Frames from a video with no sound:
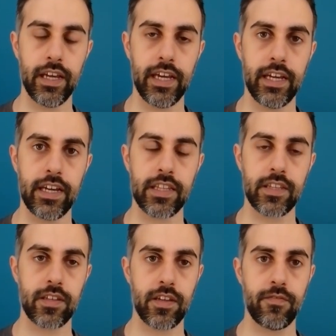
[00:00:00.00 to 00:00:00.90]

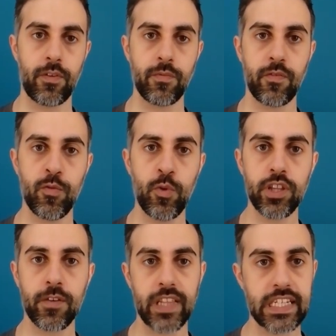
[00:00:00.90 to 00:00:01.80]
And from the
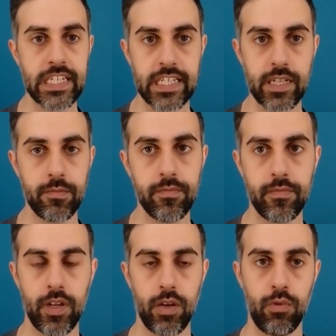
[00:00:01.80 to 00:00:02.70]
viewpoint of the
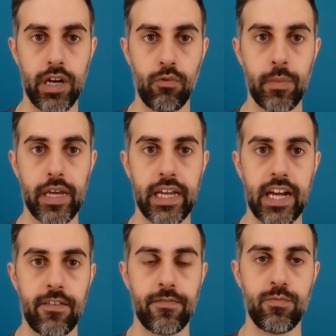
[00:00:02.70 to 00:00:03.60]
system, where we may
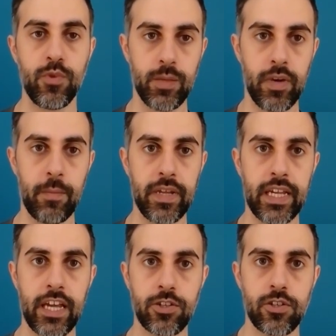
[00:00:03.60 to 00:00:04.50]
have multiple
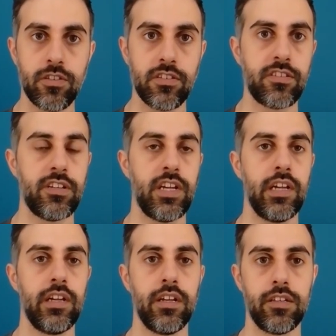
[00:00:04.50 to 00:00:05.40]
applications
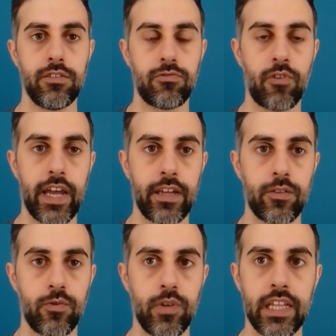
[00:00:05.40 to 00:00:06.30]

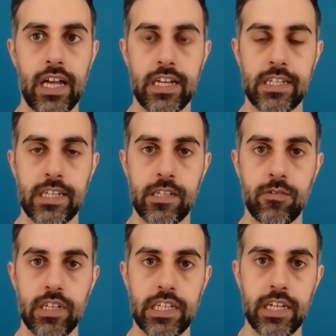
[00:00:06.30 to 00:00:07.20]
trying to get access
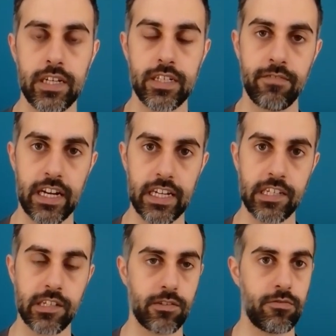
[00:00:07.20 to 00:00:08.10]
to a single
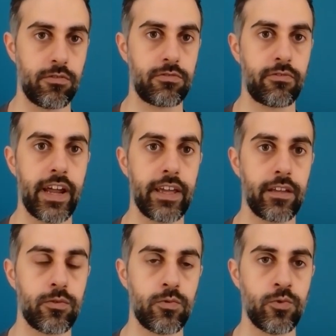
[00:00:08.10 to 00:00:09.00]
device or trying
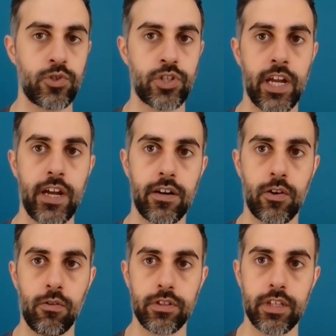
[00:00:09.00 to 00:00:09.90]
to share
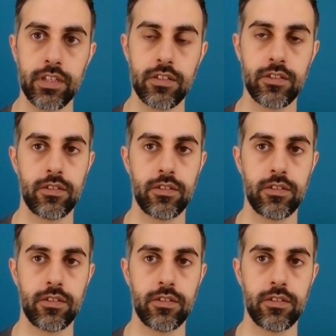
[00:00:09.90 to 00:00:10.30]
content